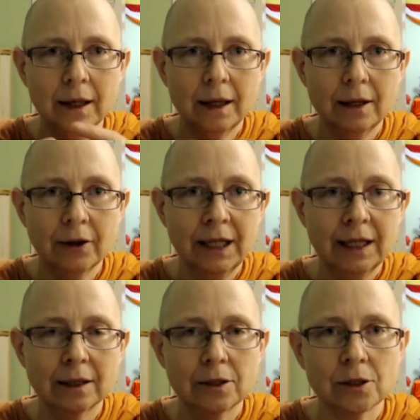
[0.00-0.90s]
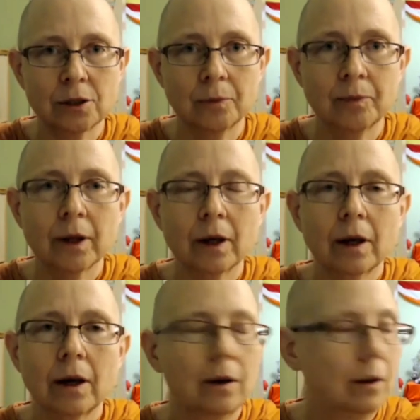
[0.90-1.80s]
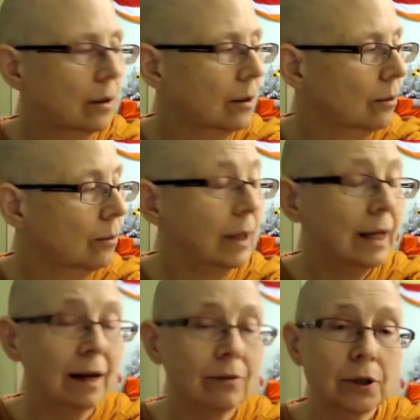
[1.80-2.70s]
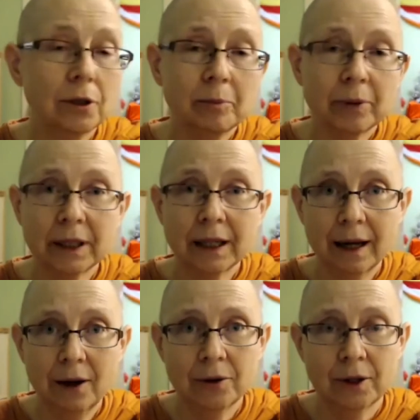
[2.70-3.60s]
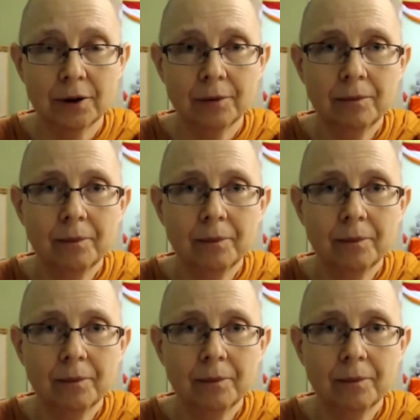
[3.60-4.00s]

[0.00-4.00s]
and they're eating it too. Whatever you're putting out there